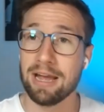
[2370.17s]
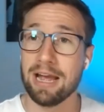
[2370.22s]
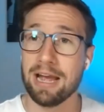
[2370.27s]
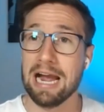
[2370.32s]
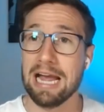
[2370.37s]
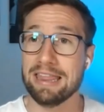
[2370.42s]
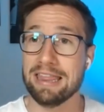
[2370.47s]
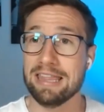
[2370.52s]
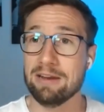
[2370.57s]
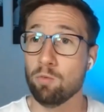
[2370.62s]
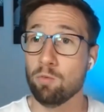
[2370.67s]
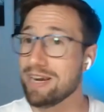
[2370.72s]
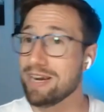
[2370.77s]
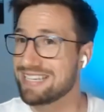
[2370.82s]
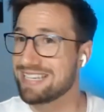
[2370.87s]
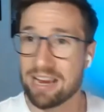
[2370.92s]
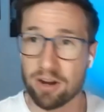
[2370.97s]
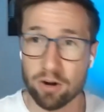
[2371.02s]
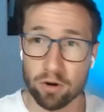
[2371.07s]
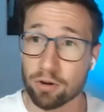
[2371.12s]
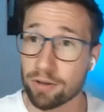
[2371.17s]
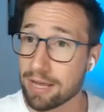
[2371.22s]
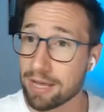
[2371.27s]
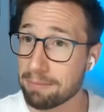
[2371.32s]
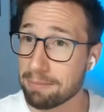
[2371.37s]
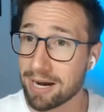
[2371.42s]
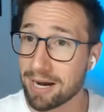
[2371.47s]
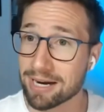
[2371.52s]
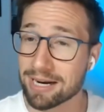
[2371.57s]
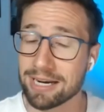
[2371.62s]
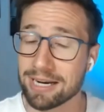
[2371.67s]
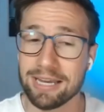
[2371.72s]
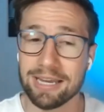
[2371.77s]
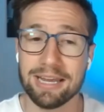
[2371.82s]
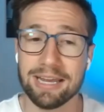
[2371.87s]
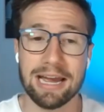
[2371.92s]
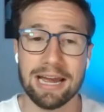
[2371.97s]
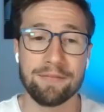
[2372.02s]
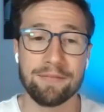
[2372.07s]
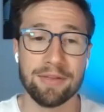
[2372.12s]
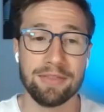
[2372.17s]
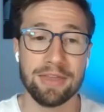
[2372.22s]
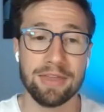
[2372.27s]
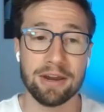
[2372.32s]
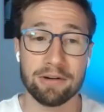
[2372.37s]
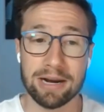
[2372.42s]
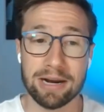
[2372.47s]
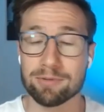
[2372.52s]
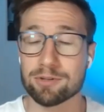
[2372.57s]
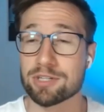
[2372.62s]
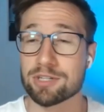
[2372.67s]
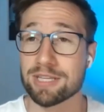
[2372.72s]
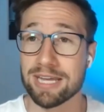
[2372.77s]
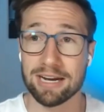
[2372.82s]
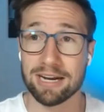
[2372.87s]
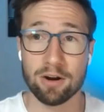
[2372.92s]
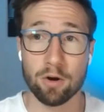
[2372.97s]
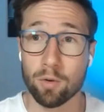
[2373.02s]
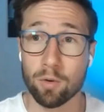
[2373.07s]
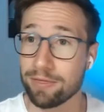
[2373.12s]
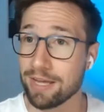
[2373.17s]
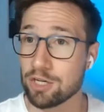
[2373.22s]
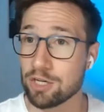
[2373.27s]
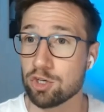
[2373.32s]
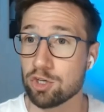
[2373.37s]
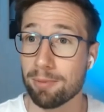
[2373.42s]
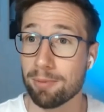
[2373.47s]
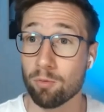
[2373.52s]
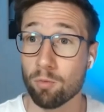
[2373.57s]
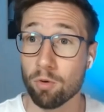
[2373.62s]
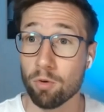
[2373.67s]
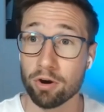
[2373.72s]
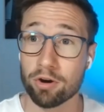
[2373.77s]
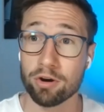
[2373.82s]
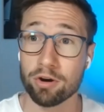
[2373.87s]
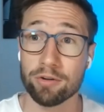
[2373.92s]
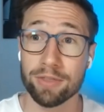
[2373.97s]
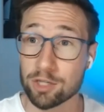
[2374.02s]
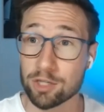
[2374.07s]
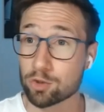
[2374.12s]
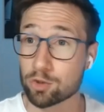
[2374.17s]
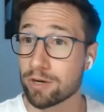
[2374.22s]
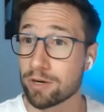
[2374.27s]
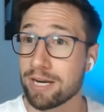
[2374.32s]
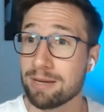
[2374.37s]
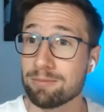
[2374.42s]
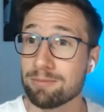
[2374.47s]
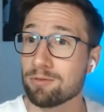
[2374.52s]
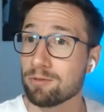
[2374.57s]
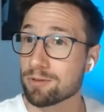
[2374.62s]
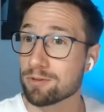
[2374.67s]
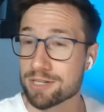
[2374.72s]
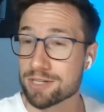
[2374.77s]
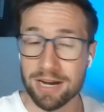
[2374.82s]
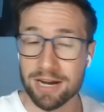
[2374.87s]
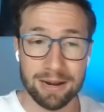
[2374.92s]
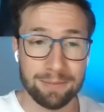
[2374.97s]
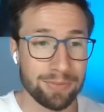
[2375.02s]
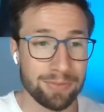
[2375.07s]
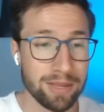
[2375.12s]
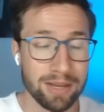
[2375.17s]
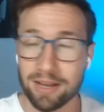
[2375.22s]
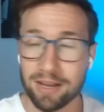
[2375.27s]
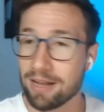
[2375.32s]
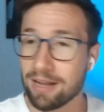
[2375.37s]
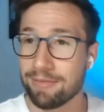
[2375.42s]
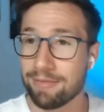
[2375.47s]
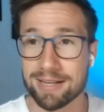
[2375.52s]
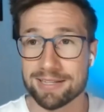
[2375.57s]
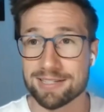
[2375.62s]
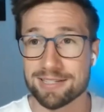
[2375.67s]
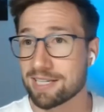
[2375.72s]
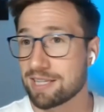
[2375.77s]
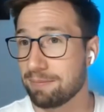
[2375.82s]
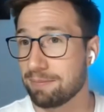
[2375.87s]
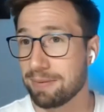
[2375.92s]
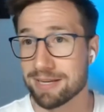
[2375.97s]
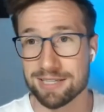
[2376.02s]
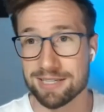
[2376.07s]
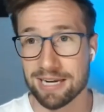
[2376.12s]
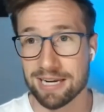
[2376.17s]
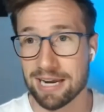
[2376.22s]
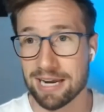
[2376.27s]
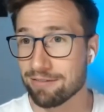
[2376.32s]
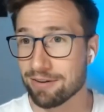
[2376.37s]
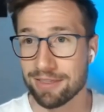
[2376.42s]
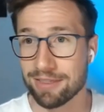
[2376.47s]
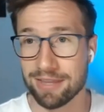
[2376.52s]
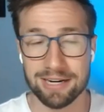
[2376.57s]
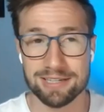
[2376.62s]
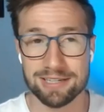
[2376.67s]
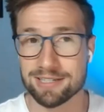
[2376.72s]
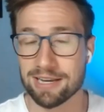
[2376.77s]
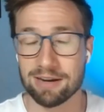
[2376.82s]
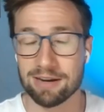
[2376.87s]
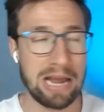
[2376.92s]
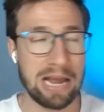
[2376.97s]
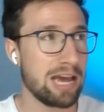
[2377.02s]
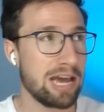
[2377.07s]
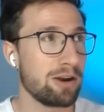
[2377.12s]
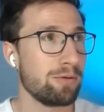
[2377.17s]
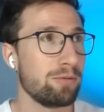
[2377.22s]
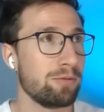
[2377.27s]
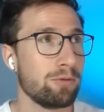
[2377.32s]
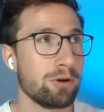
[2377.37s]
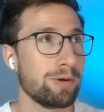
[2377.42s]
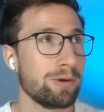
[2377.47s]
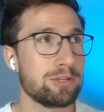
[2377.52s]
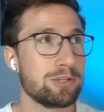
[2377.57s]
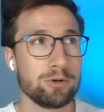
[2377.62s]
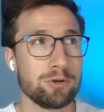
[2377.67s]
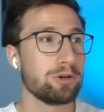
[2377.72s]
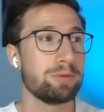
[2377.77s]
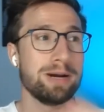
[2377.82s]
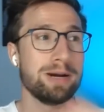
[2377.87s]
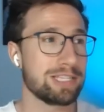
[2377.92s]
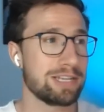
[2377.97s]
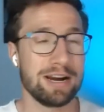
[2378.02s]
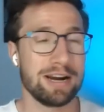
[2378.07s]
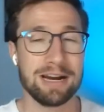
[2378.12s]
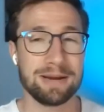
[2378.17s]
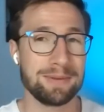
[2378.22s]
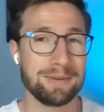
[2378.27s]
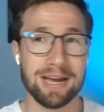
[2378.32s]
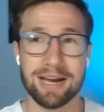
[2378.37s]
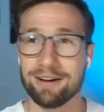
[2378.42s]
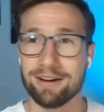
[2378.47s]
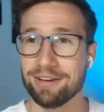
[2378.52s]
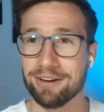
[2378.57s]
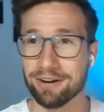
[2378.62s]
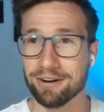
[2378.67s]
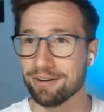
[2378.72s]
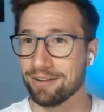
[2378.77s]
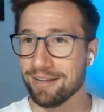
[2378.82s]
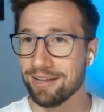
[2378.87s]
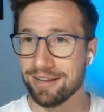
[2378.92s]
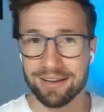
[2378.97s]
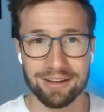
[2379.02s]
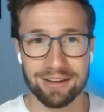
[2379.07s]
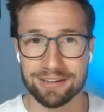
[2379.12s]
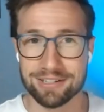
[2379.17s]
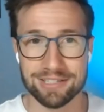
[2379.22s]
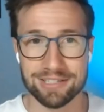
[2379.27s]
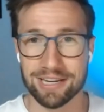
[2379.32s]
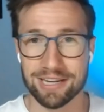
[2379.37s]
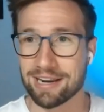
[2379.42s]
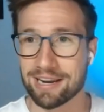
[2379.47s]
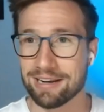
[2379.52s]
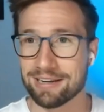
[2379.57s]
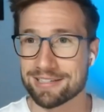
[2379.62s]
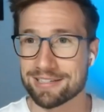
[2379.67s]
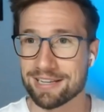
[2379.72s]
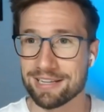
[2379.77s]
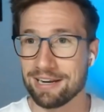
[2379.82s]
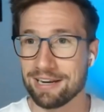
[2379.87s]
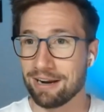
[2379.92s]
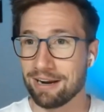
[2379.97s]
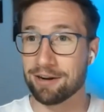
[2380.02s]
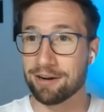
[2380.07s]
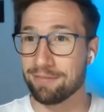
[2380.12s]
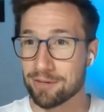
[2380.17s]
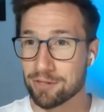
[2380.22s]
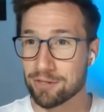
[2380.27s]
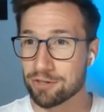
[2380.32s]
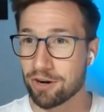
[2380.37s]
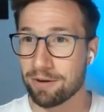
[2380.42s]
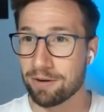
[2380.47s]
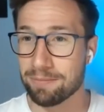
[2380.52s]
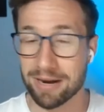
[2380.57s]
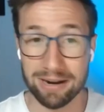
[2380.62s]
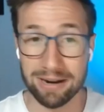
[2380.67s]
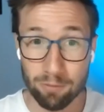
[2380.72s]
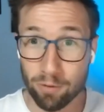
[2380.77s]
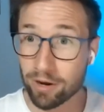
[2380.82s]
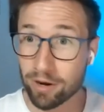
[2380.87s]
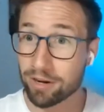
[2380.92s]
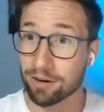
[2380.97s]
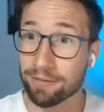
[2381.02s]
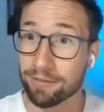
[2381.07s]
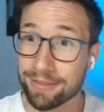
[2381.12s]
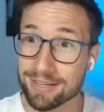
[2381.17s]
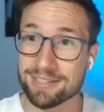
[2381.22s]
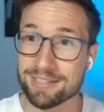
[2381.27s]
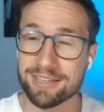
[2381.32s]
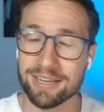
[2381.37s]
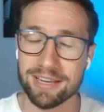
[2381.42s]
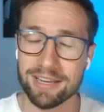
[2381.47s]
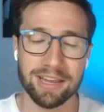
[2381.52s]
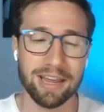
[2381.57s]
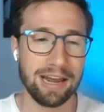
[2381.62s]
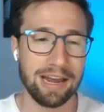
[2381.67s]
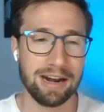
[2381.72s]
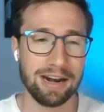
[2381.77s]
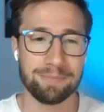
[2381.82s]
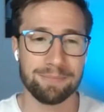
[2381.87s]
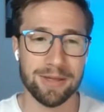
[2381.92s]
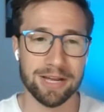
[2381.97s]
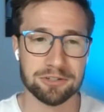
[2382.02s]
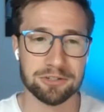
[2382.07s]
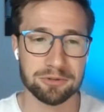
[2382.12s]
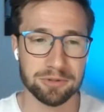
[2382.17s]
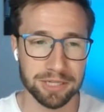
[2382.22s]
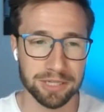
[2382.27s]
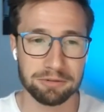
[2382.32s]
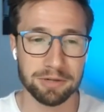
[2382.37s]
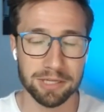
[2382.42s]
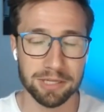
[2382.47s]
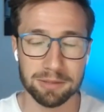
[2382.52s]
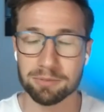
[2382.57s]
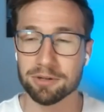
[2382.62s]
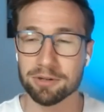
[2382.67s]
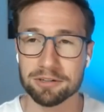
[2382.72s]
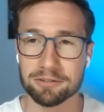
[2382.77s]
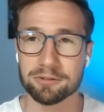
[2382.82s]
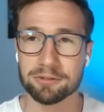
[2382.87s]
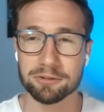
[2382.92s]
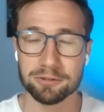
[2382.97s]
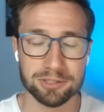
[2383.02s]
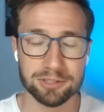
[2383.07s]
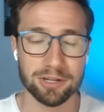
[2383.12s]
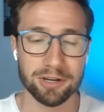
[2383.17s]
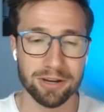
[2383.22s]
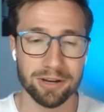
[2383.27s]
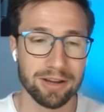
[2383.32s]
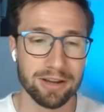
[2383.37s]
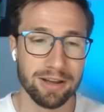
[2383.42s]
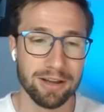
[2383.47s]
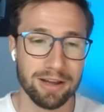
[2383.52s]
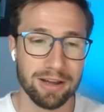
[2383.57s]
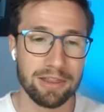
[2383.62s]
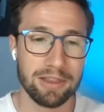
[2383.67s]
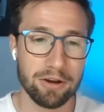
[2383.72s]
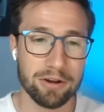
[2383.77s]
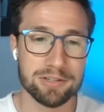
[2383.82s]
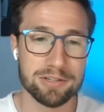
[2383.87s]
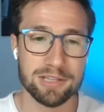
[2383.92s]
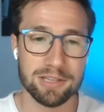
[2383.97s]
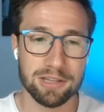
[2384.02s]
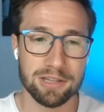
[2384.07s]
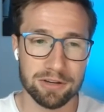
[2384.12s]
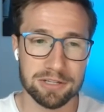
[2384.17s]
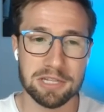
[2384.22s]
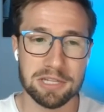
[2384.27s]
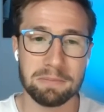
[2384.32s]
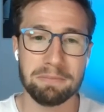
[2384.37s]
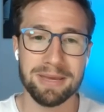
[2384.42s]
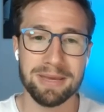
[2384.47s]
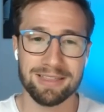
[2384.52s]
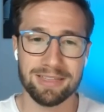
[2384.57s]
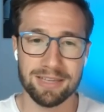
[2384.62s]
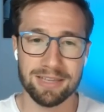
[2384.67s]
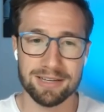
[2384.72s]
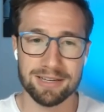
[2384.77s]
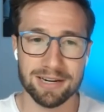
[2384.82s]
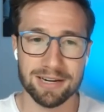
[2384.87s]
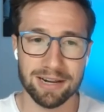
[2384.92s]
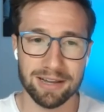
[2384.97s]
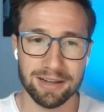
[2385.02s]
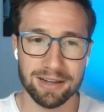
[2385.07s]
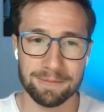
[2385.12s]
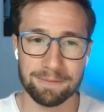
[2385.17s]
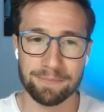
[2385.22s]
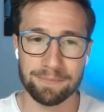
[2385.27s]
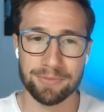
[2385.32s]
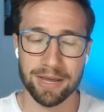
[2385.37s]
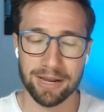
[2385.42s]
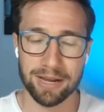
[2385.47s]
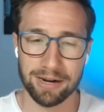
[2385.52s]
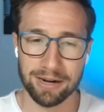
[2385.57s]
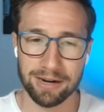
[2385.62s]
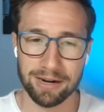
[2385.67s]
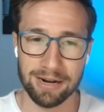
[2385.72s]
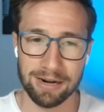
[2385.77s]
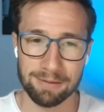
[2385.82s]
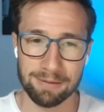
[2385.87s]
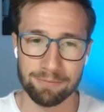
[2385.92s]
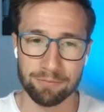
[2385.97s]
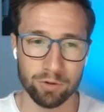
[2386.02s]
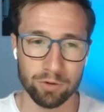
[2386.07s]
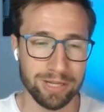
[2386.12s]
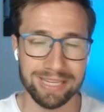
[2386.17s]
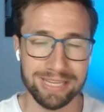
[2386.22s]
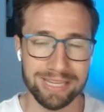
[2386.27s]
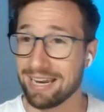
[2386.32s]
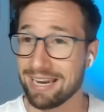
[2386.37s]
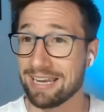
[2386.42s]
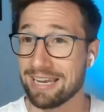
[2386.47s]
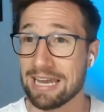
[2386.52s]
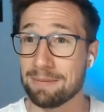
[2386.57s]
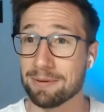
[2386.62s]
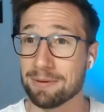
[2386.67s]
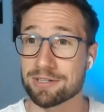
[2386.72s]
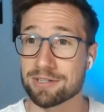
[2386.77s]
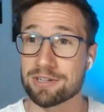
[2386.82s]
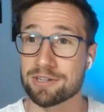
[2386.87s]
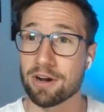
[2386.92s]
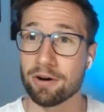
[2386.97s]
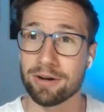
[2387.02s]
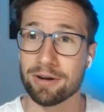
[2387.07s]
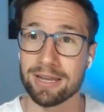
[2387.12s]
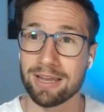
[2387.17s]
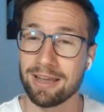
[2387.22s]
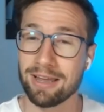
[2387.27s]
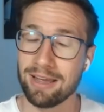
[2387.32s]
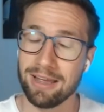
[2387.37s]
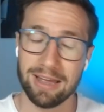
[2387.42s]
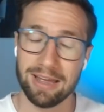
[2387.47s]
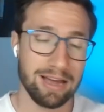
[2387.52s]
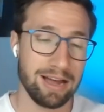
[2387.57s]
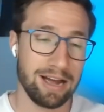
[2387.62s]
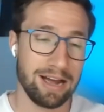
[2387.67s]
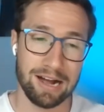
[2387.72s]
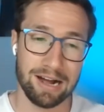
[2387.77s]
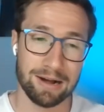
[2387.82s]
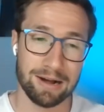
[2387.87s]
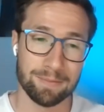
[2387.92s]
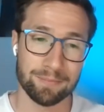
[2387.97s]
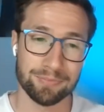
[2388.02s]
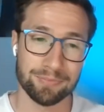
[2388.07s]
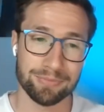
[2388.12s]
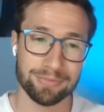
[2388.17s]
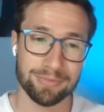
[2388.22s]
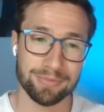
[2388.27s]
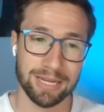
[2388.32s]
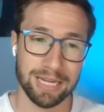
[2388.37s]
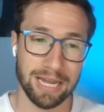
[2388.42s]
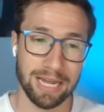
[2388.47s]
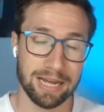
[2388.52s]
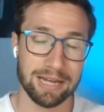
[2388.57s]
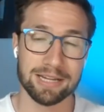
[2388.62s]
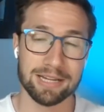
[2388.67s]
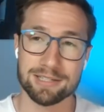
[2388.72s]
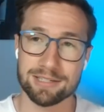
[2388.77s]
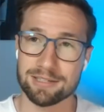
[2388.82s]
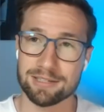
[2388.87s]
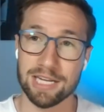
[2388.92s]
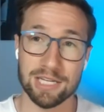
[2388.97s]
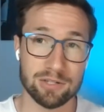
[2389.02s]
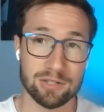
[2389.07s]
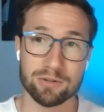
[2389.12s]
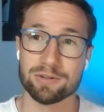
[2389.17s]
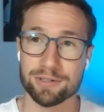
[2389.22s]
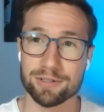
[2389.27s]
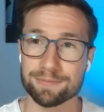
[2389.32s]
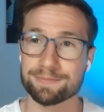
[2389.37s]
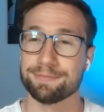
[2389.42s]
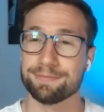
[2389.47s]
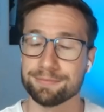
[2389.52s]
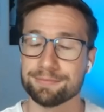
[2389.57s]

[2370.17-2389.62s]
And then we take on all their marketing and then they're able to then quit their job and work on their dream full time that's like the best thing ever. And they're just like, how do what do I do with all my time now? You know, because like it's something I don't have a job, but I'm working on this thing, and um, that's really really beautiful. So those those are the big things that are that um, really get keep us going. Um, yeah, it's it's awesome.